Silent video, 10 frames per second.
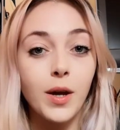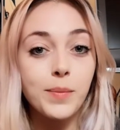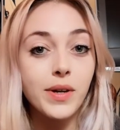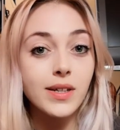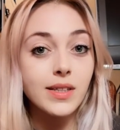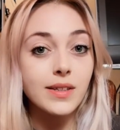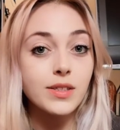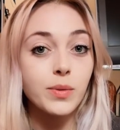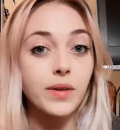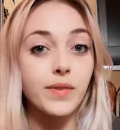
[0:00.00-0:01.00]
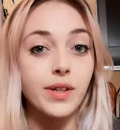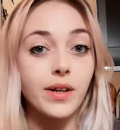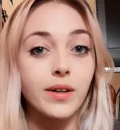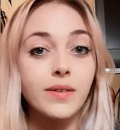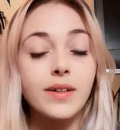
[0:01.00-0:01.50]
I hope you guys like this quick
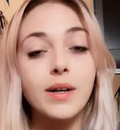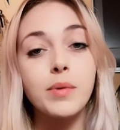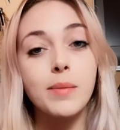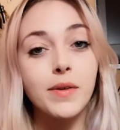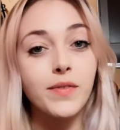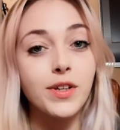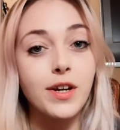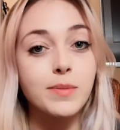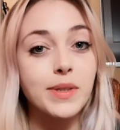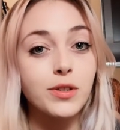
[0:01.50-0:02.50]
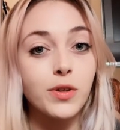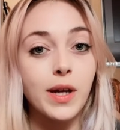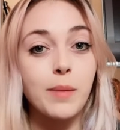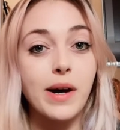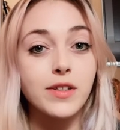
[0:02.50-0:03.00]
video. In upcoming videos I'll be
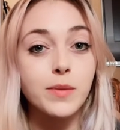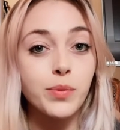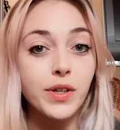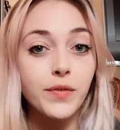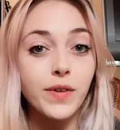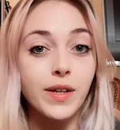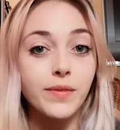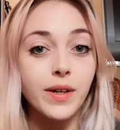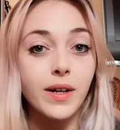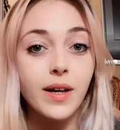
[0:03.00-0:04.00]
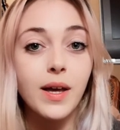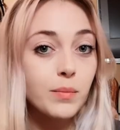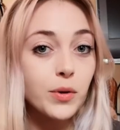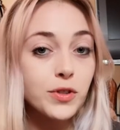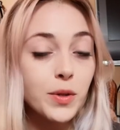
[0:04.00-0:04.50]
talking about spring fever,
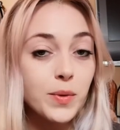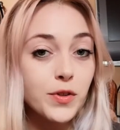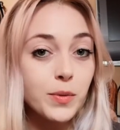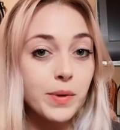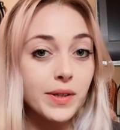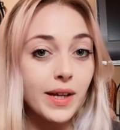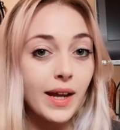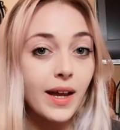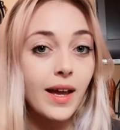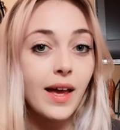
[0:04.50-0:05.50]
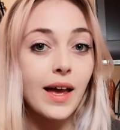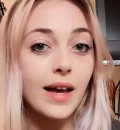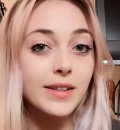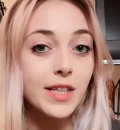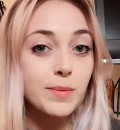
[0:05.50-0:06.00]
bonding with your bunny,
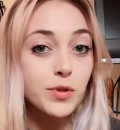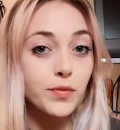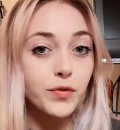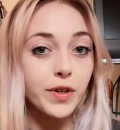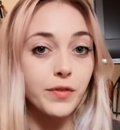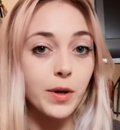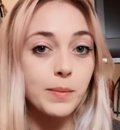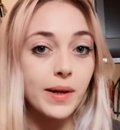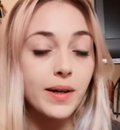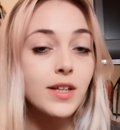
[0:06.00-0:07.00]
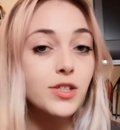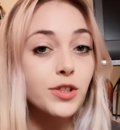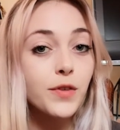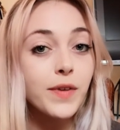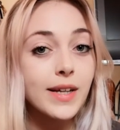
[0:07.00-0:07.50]
and tips on free roaming. So
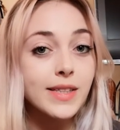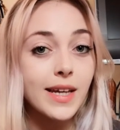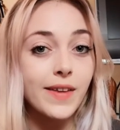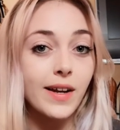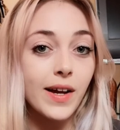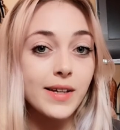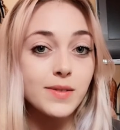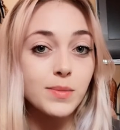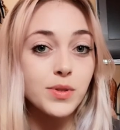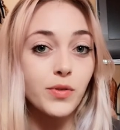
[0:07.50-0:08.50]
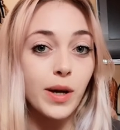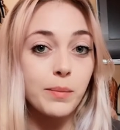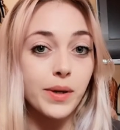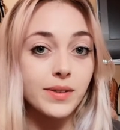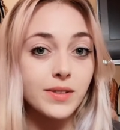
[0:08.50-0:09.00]
don't forget to hit that like and
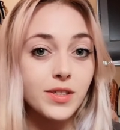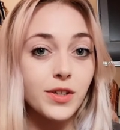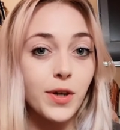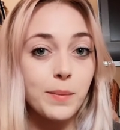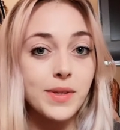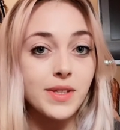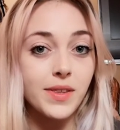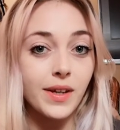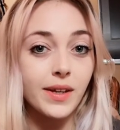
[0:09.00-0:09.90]
subscribe button so you don't miss a